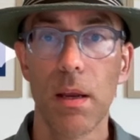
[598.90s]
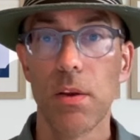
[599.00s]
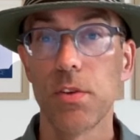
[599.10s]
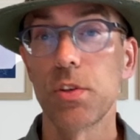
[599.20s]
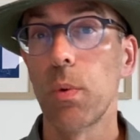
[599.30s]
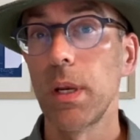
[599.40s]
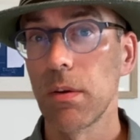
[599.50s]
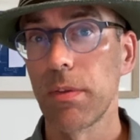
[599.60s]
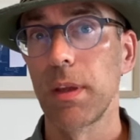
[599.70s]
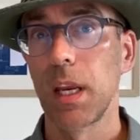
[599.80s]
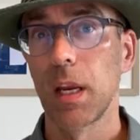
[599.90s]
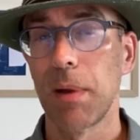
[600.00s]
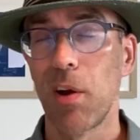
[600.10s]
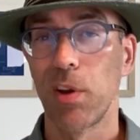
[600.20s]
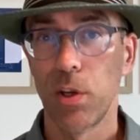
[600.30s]
So when you're thinking
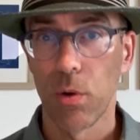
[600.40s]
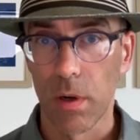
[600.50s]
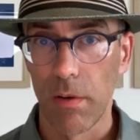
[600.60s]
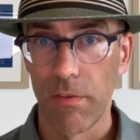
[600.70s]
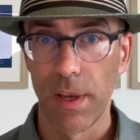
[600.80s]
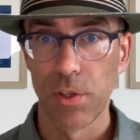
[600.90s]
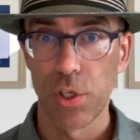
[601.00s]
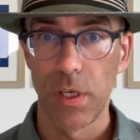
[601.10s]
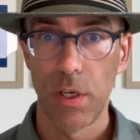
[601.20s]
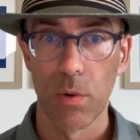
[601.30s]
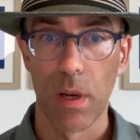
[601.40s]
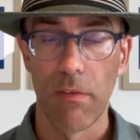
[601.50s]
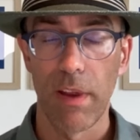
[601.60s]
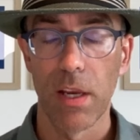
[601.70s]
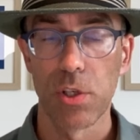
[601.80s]
about your invention, your
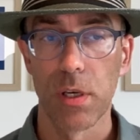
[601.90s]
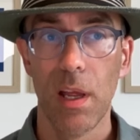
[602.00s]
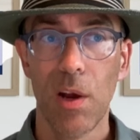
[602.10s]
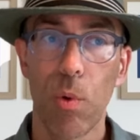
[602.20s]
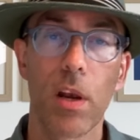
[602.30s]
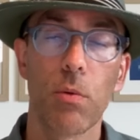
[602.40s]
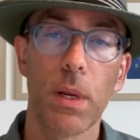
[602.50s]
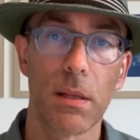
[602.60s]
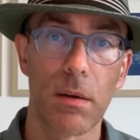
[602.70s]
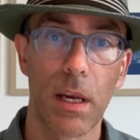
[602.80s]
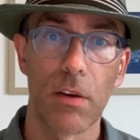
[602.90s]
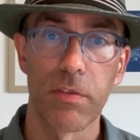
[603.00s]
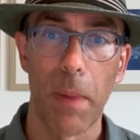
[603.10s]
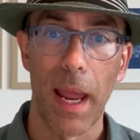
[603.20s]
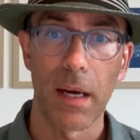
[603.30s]
innovation, what did we learn here
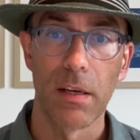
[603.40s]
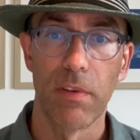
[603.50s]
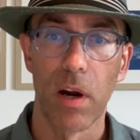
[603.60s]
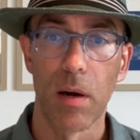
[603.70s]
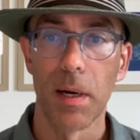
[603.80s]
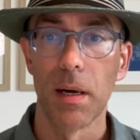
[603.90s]
from ActivArmor?